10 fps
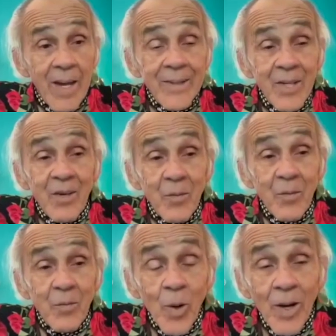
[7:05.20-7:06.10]

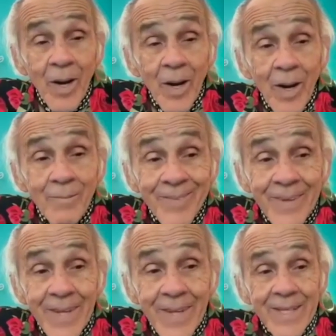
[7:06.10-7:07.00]
the, uh,
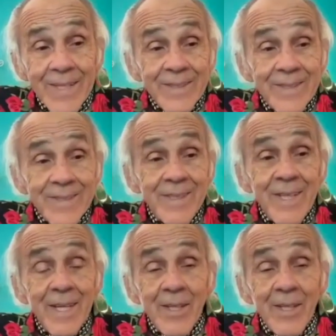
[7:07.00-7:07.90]
see,
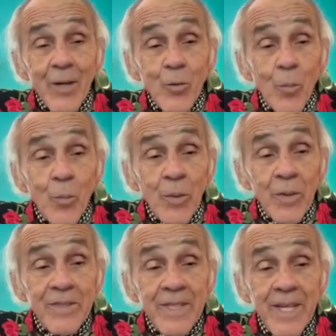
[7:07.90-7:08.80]
the, the, I grew up with
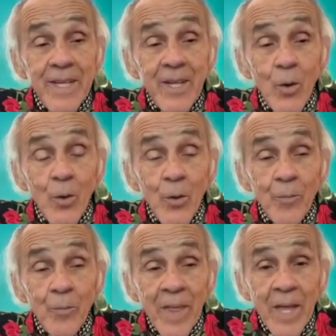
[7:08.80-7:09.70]
the Cine de
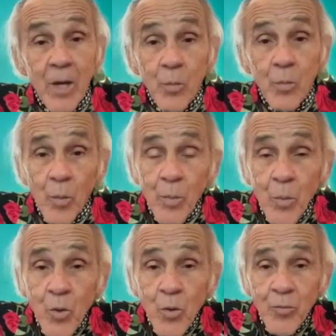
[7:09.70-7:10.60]
Oro. When we
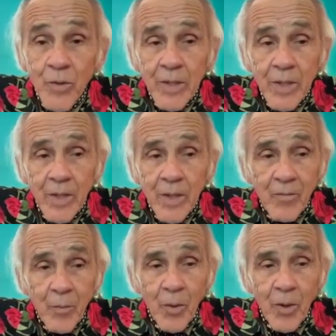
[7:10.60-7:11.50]
moved
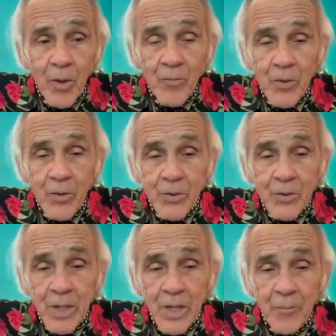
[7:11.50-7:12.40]
from our
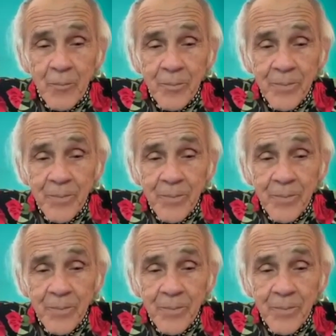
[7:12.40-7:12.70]
first uh,